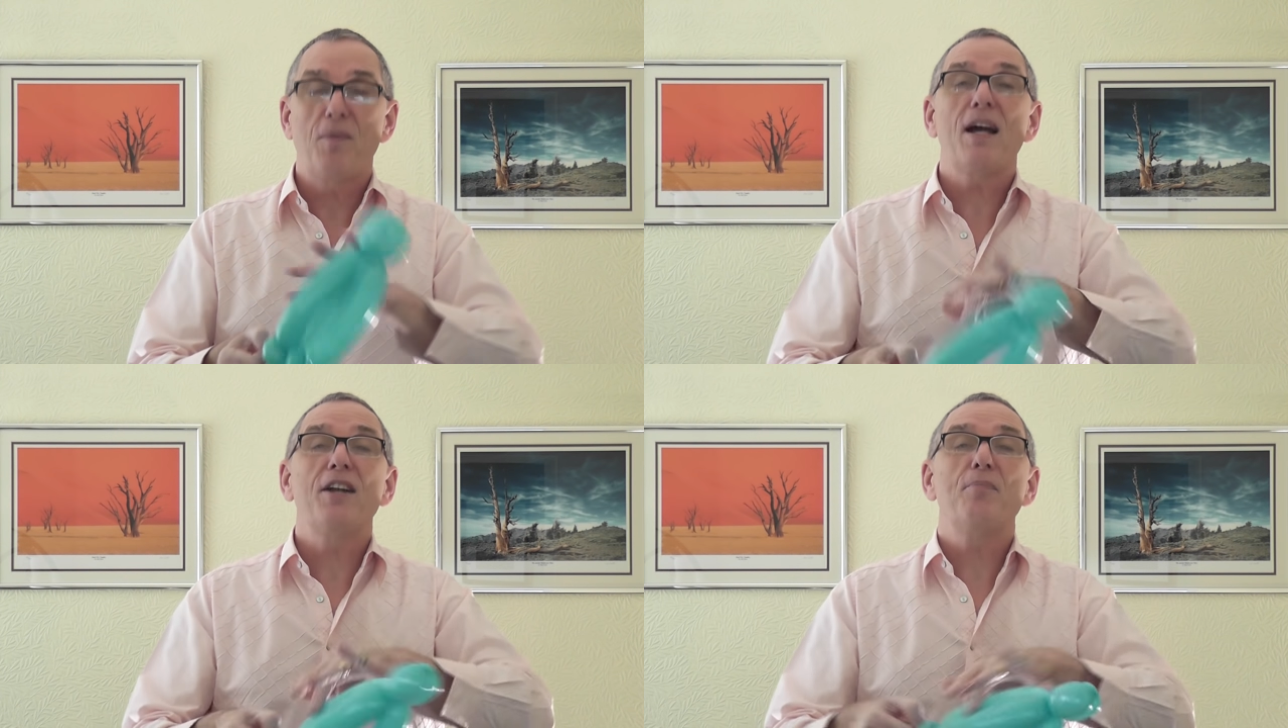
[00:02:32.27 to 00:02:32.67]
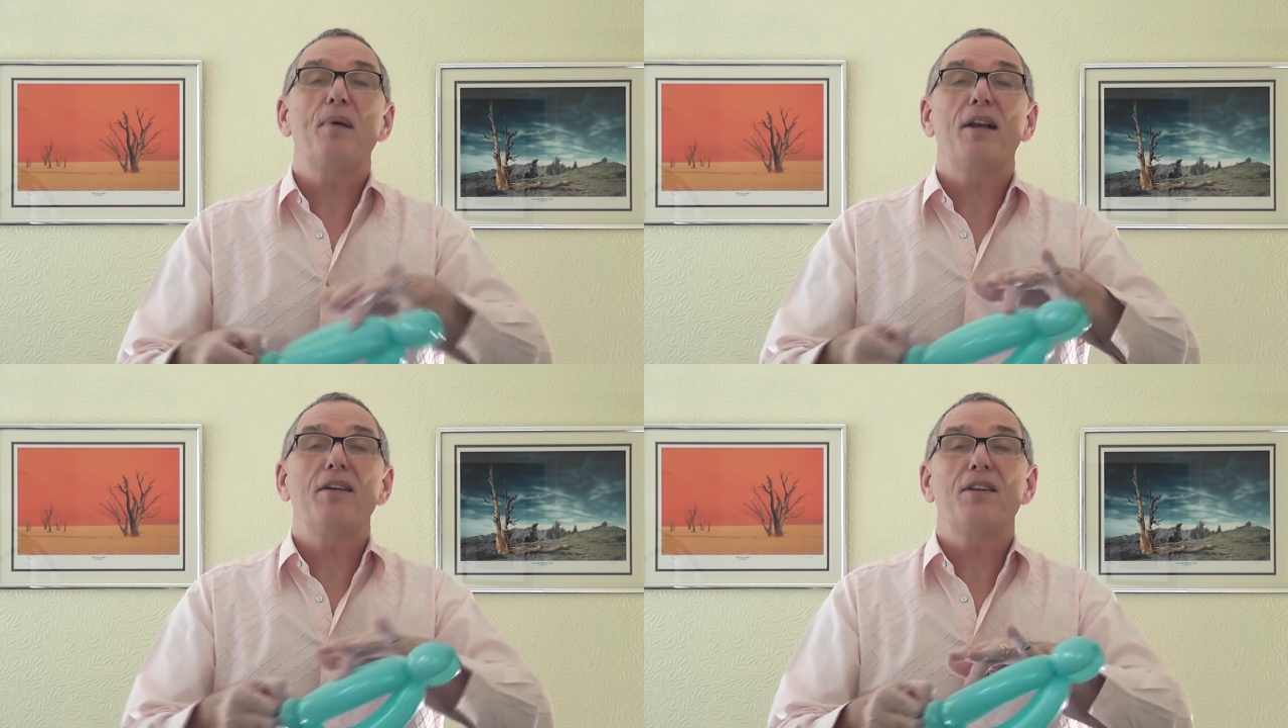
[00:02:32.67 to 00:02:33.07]
the
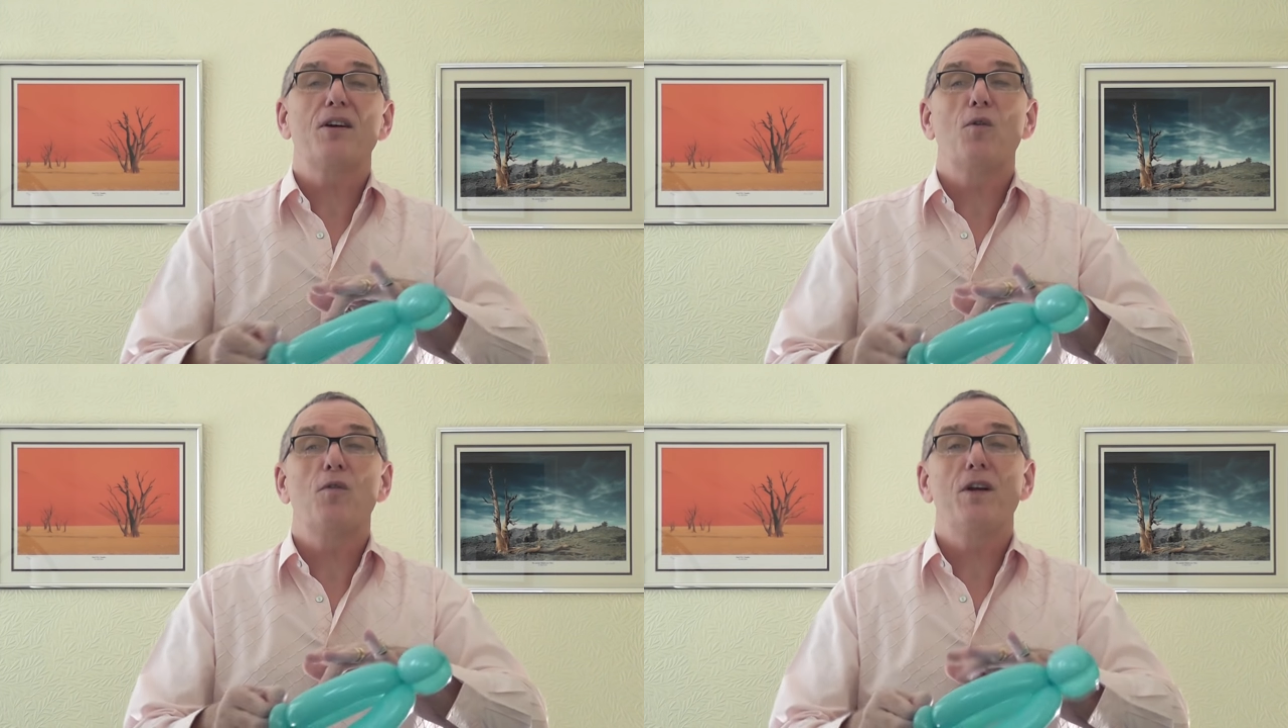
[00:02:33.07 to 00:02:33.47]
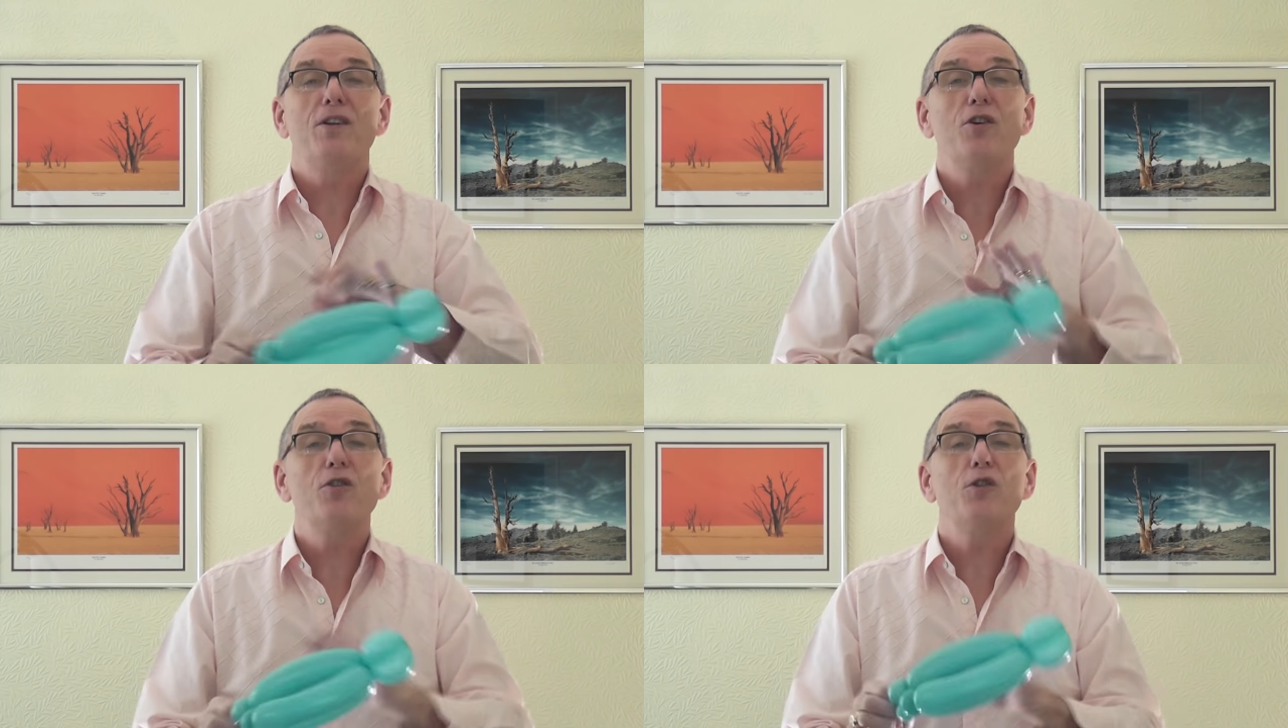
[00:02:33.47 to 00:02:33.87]
underbelly of the dolphin.
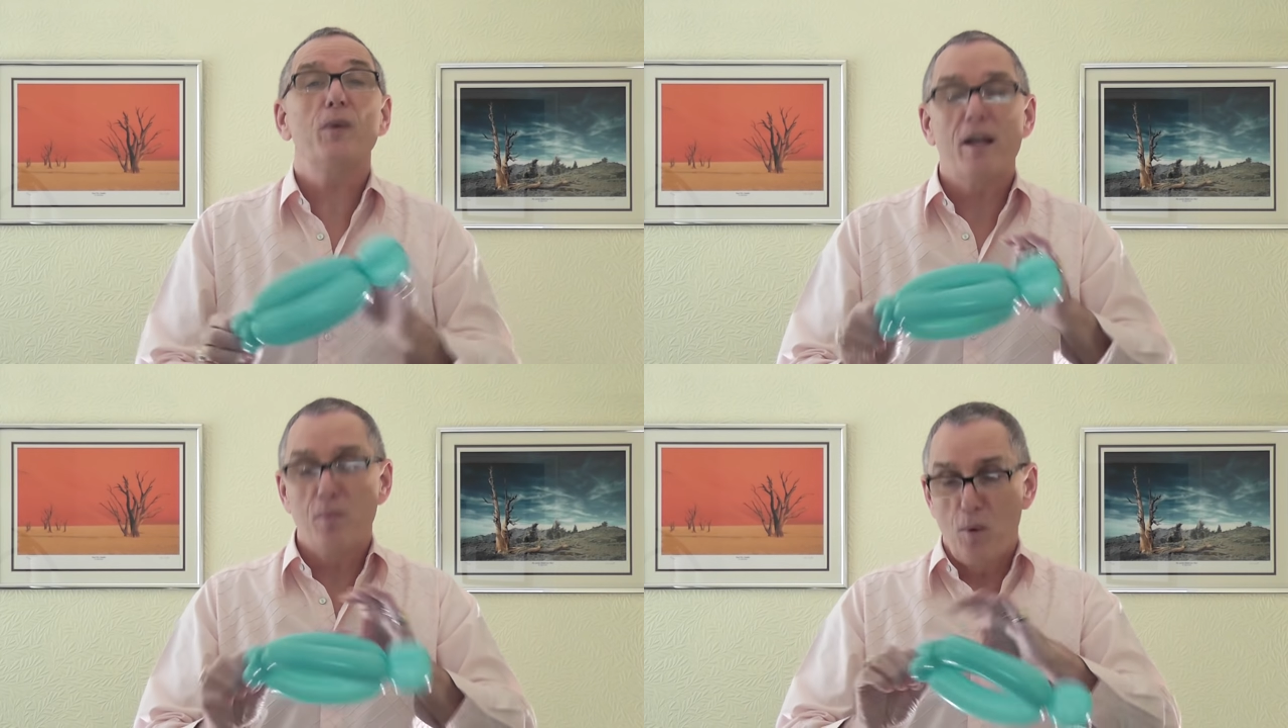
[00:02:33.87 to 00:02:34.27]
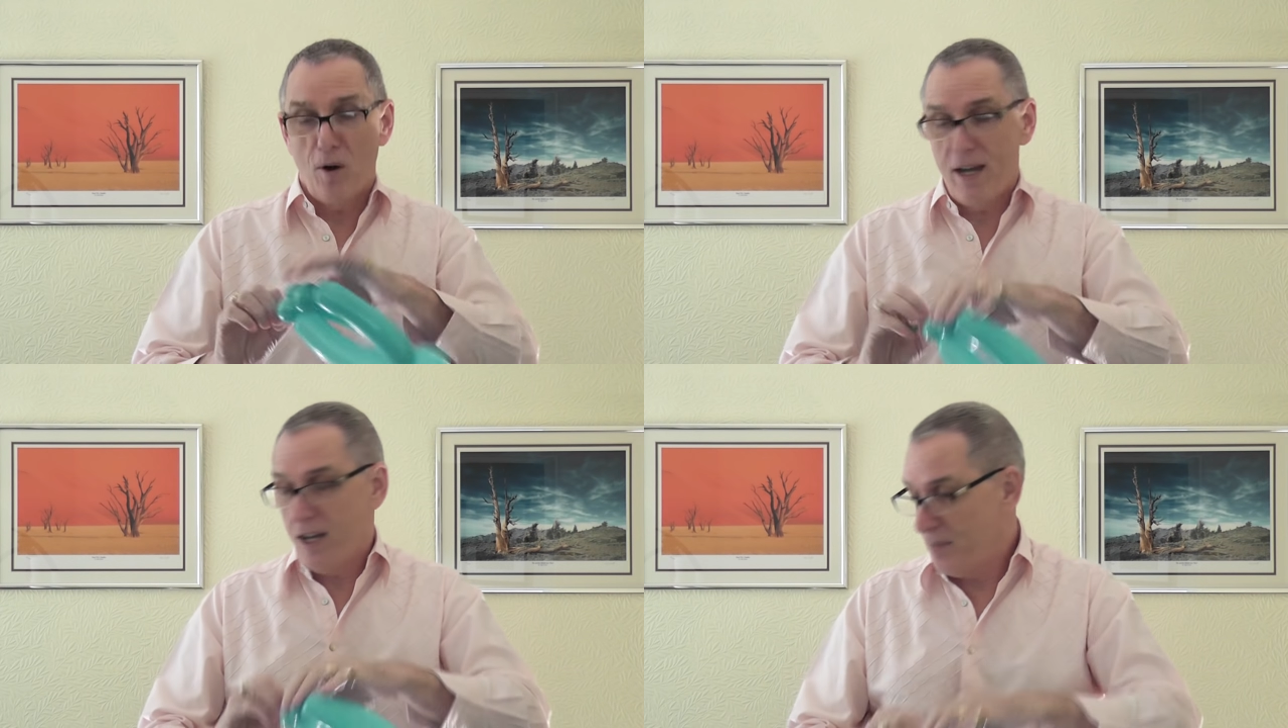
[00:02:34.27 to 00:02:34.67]
You could do it in
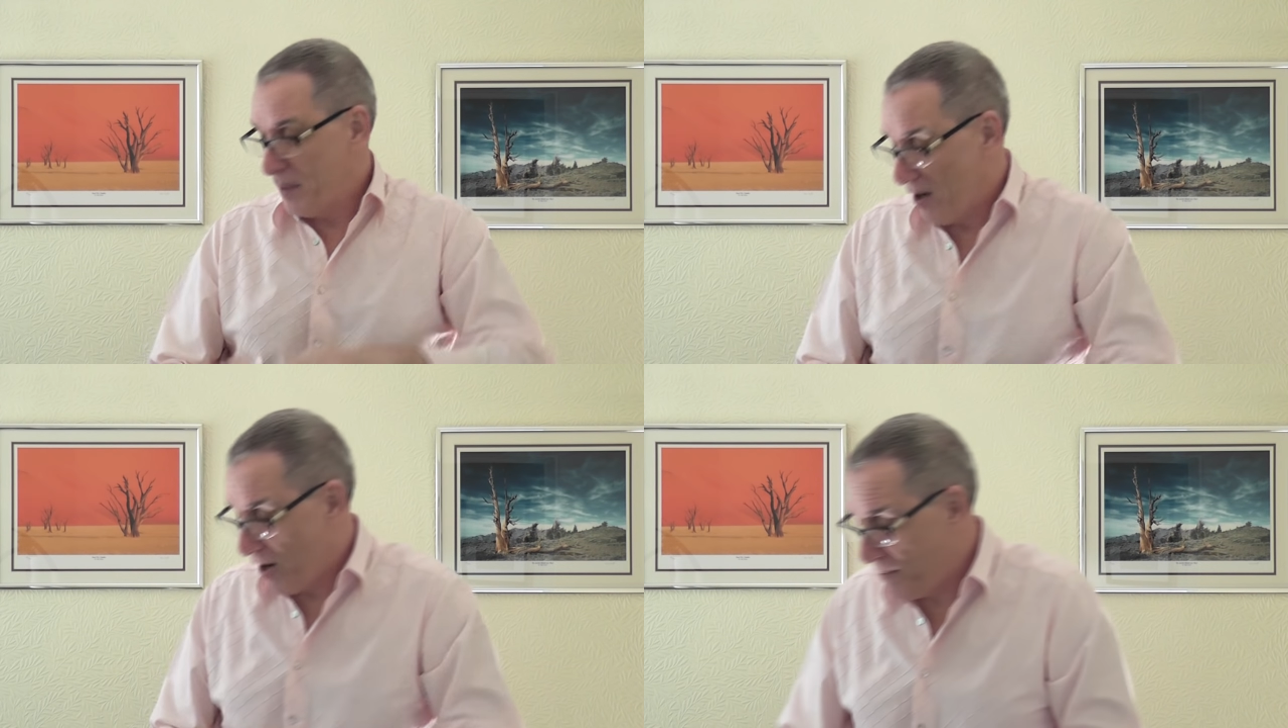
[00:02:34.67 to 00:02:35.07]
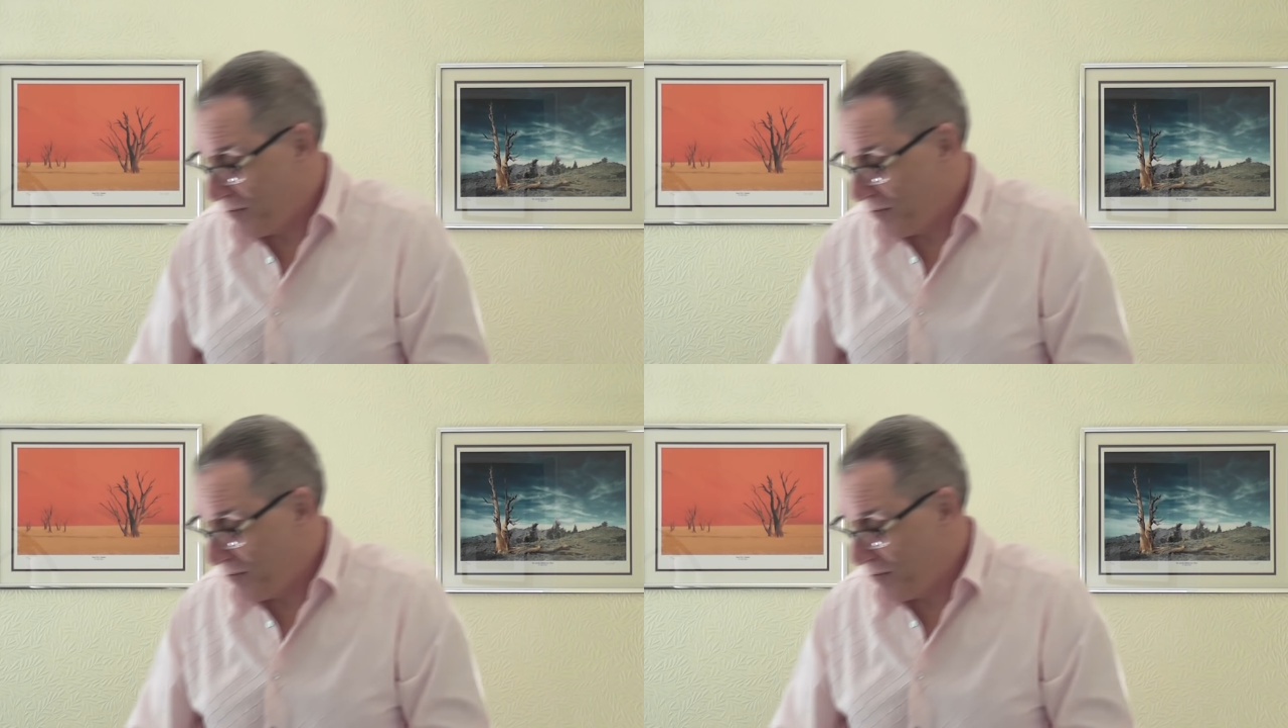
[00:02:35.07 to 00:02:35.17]
white, but I